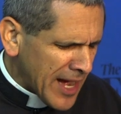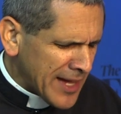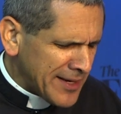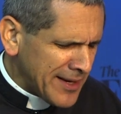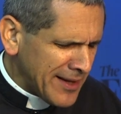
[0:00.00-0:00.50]

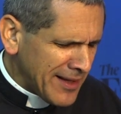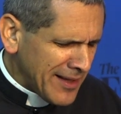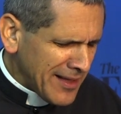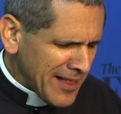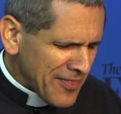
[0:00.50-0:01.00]
done
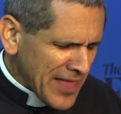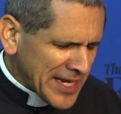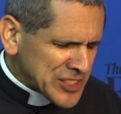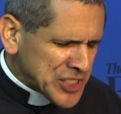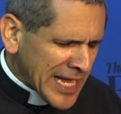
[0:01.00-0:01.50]

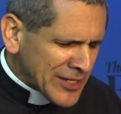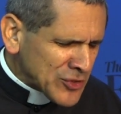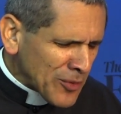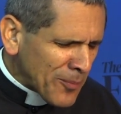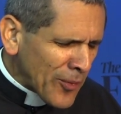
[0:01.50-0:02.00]
than a
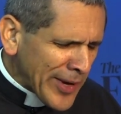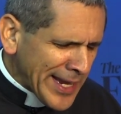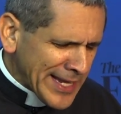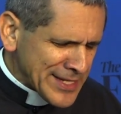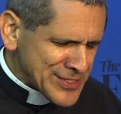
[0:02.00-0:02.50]
gentle
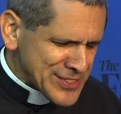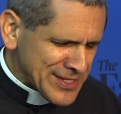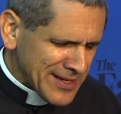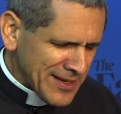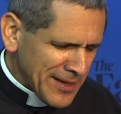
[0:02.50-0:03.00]

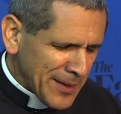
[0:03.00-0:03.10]
breeze